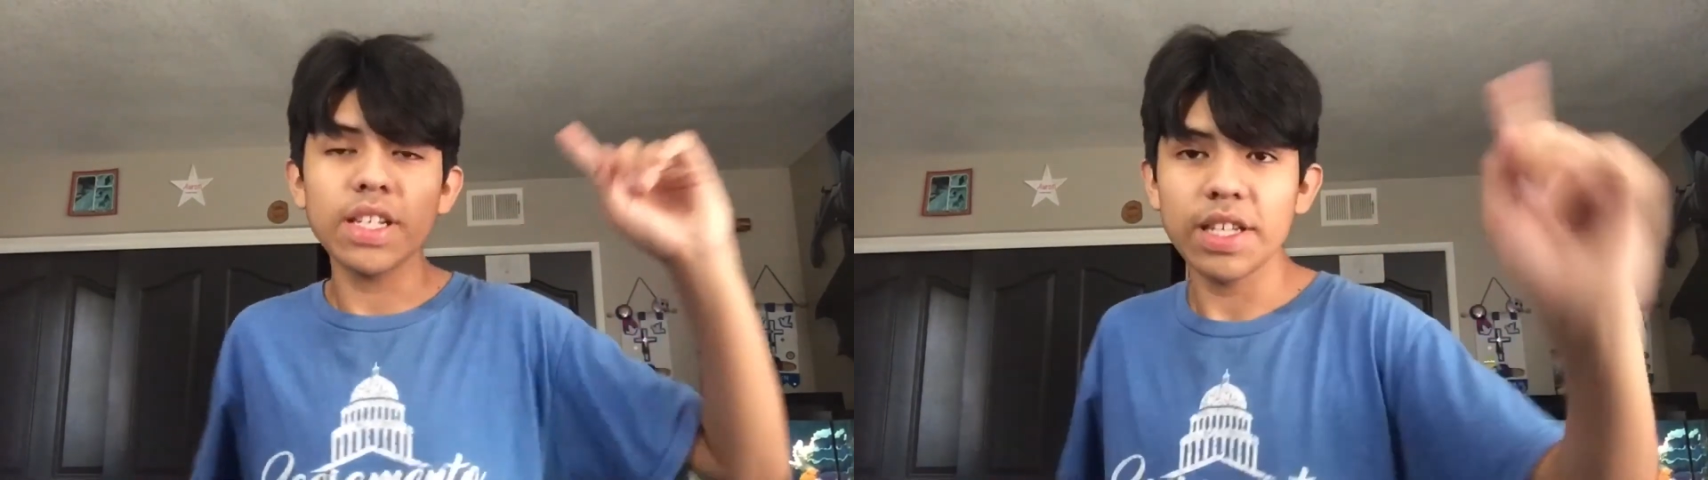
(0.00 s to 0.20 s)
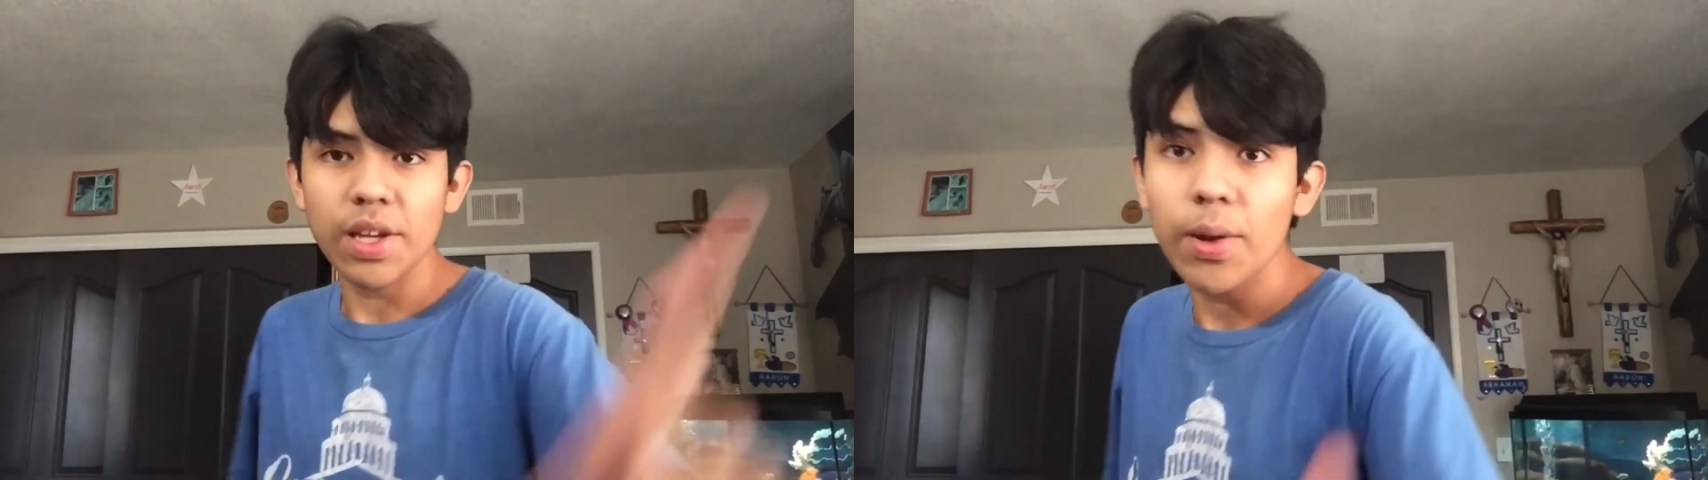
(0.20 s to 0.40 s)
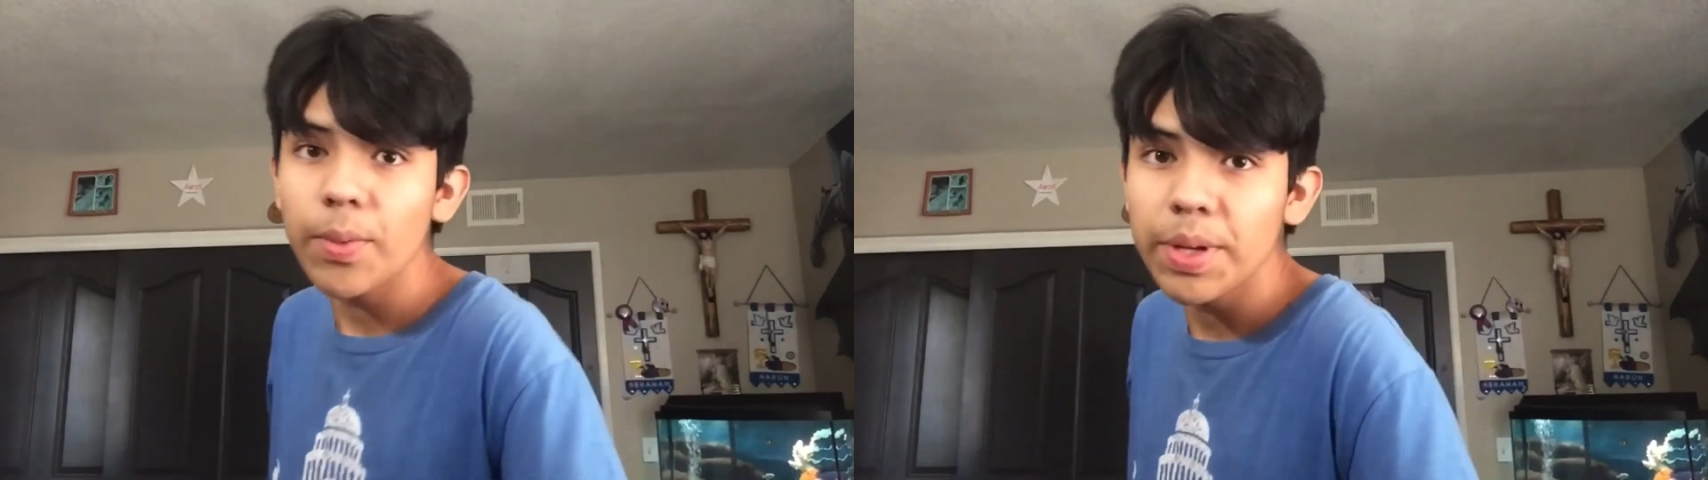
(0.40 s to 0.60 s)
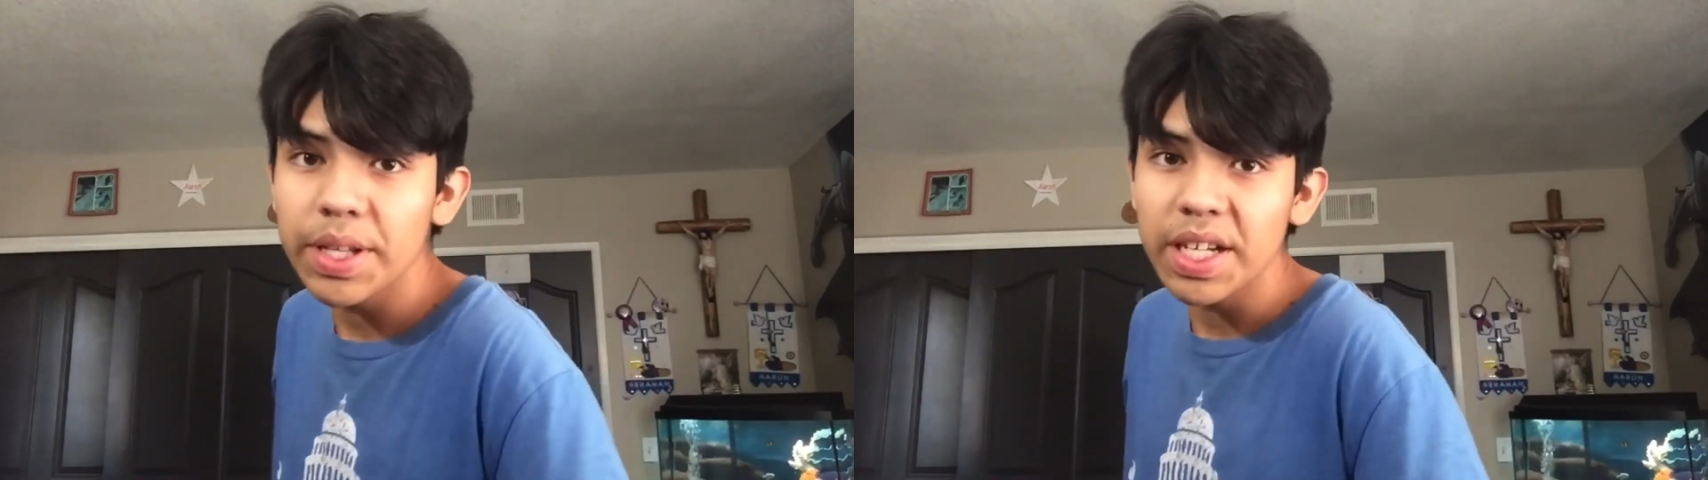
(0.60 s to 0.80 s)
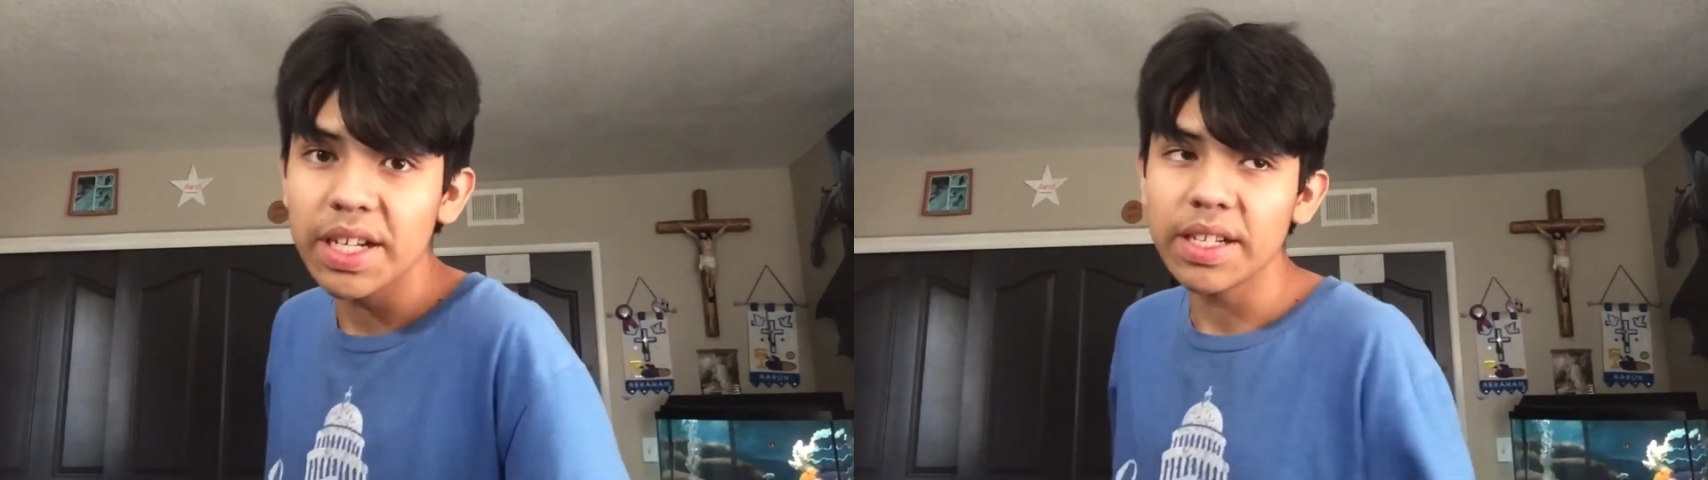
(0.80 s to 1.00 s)
I saw one
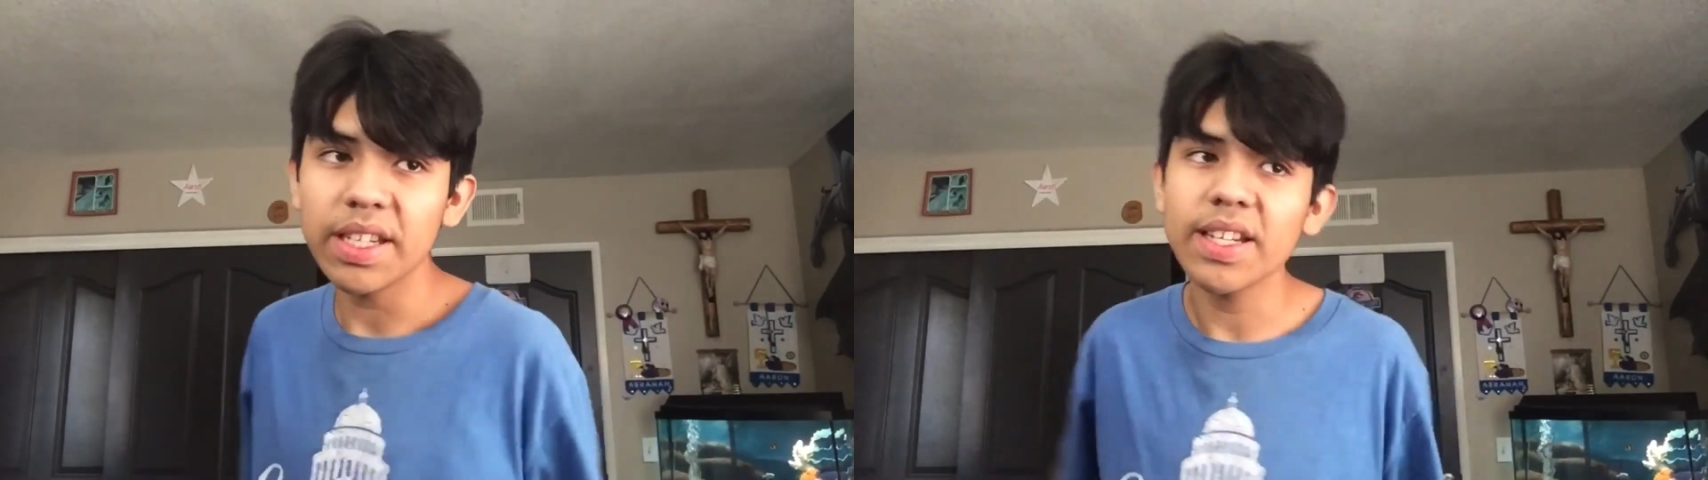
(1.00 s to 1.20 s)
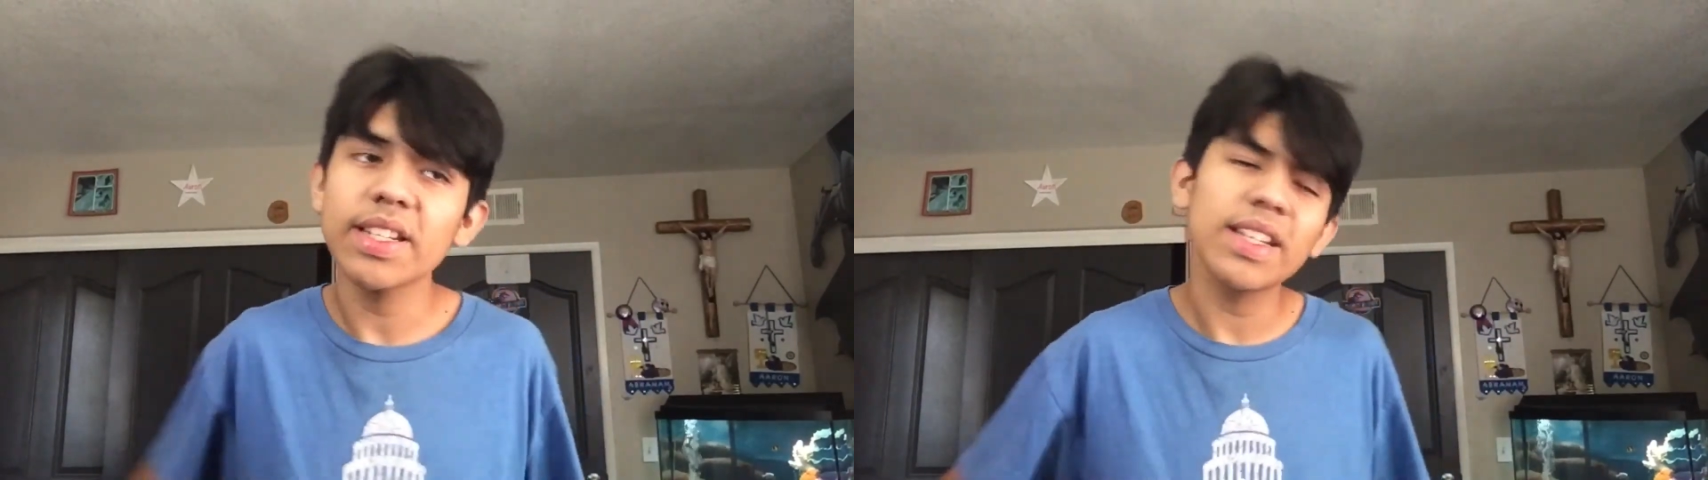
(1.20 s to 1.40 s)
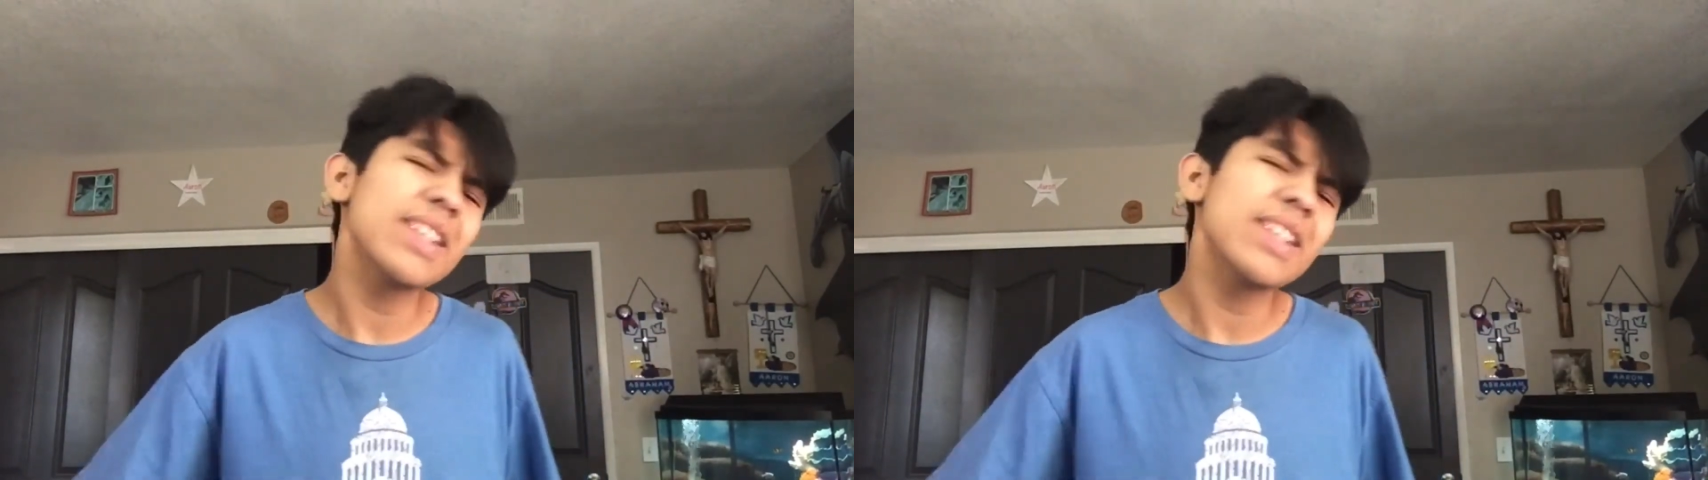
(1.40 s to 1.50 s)
thing that